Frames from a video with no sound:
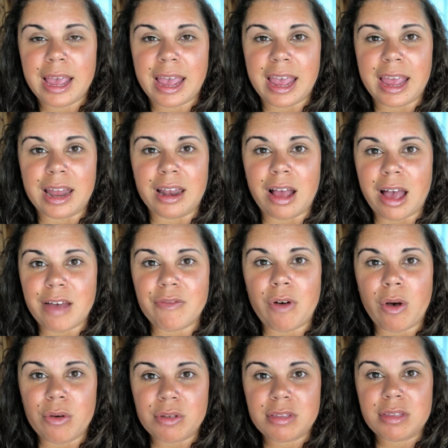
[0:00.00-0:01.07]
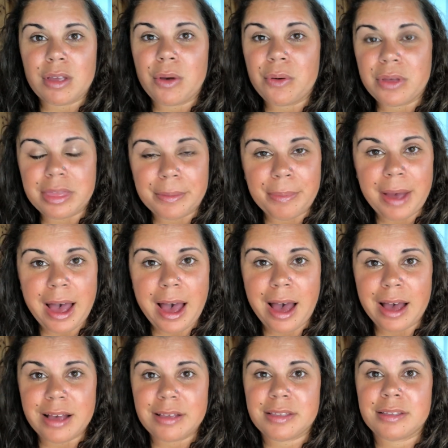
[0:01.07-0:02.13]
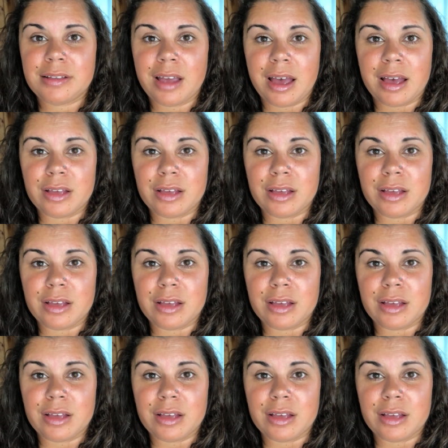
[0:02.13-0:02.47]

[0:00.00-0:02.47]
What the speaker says: And I've also in the past